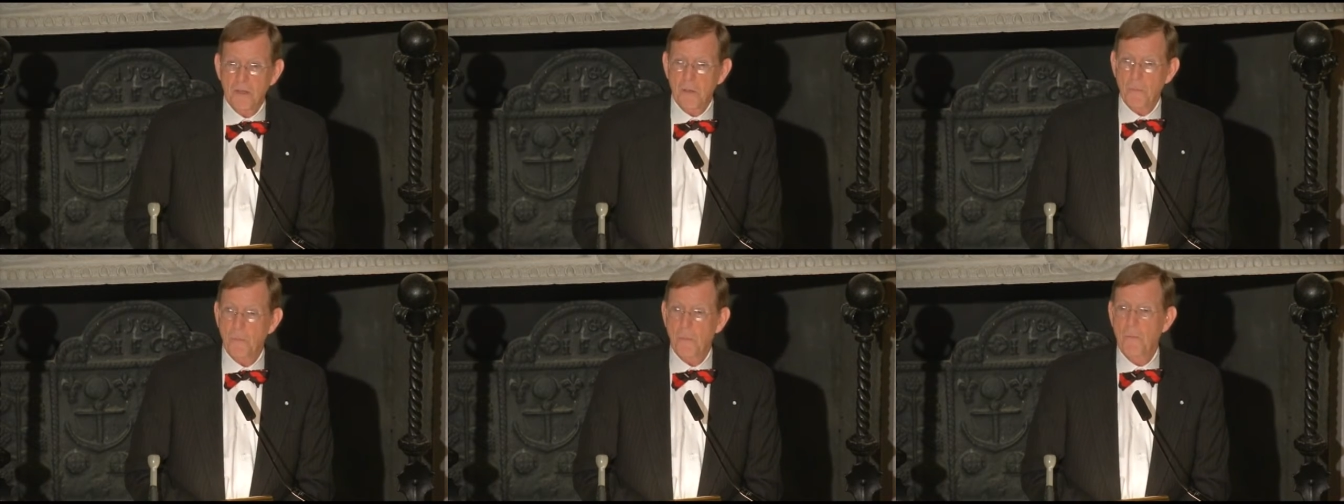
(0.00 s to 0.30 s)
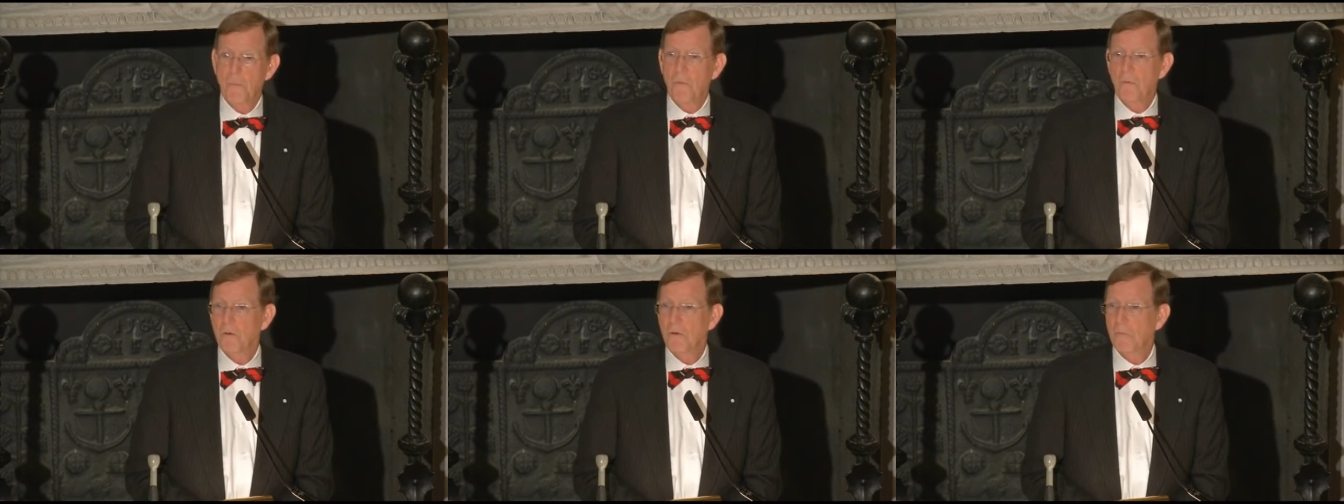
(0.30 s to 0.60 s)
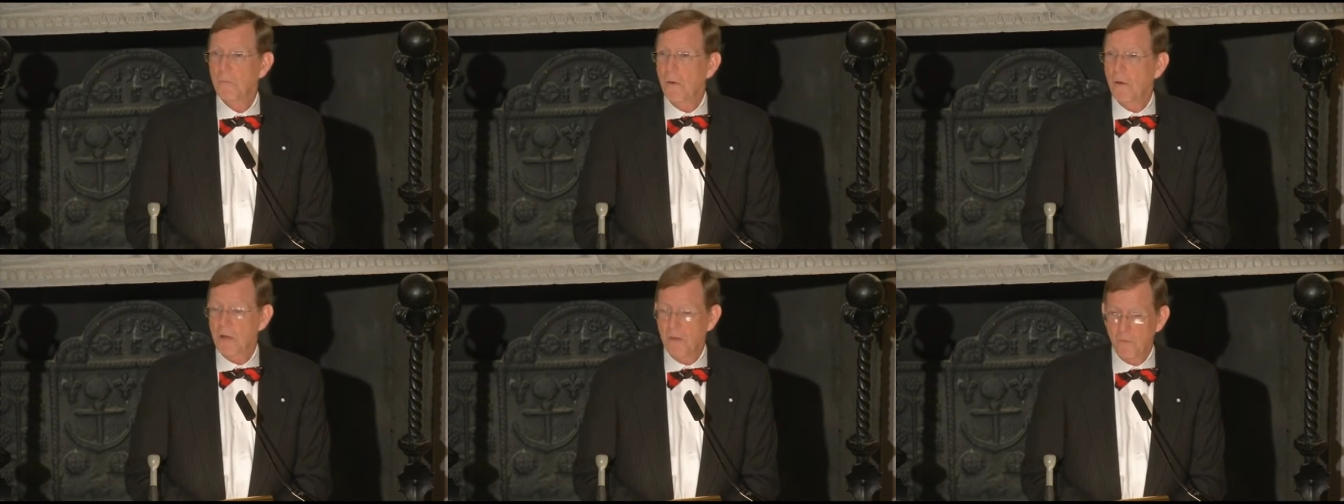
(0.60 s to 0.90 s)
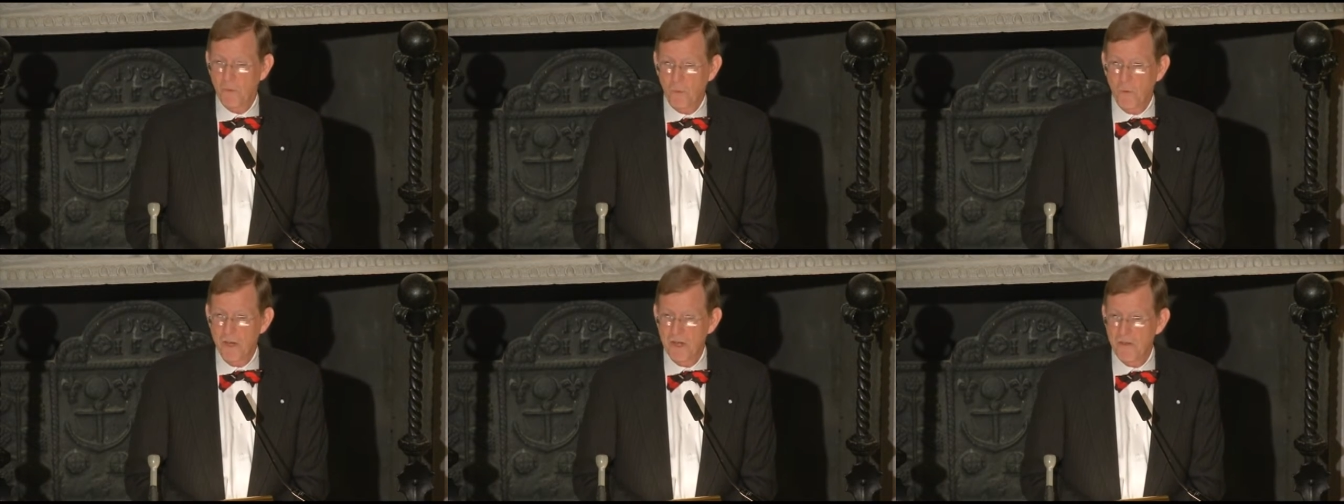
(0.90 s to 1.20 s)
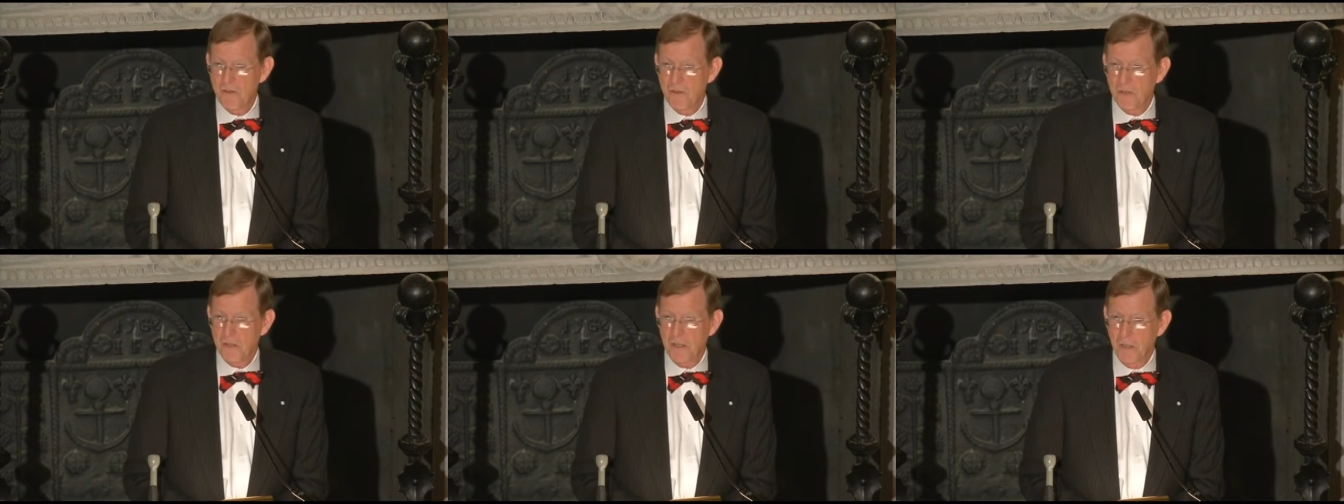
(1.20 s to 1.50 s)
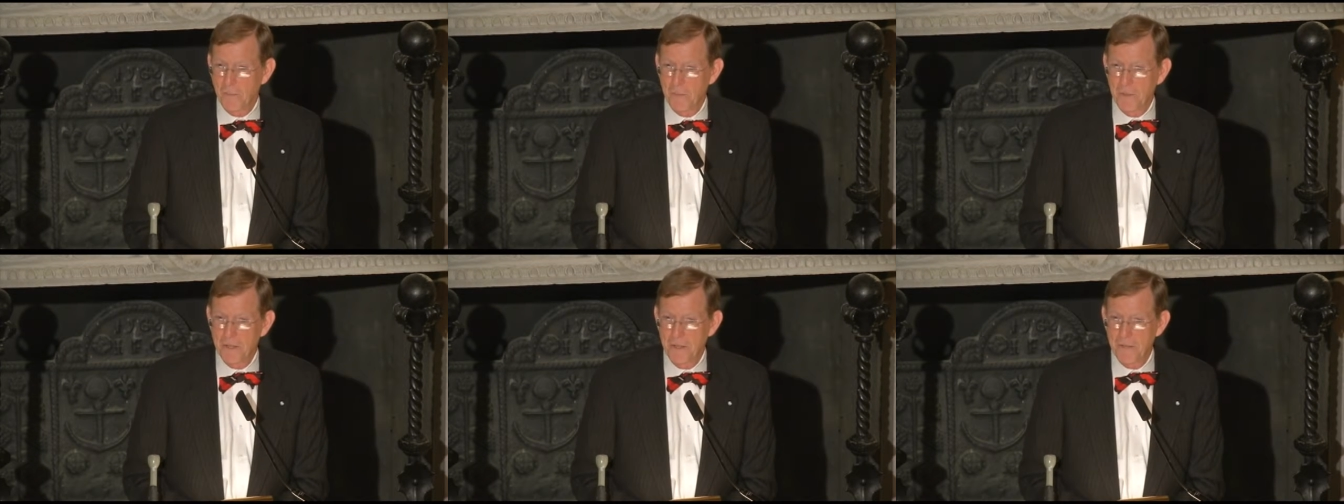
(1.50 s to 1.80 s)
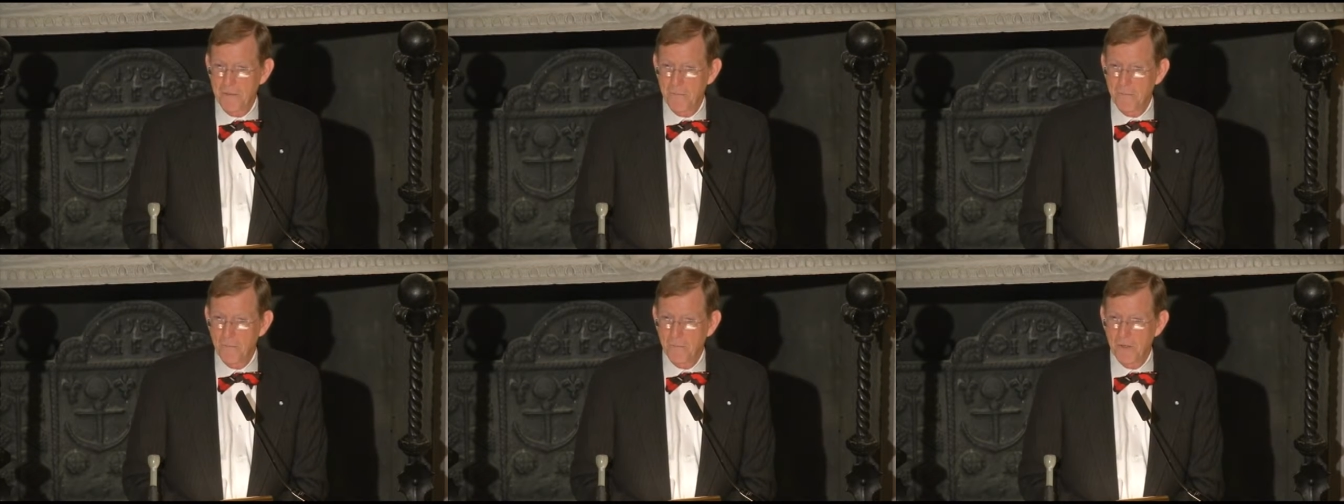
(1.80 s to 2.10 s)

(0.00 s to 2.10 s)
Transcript: They were part of a ranger company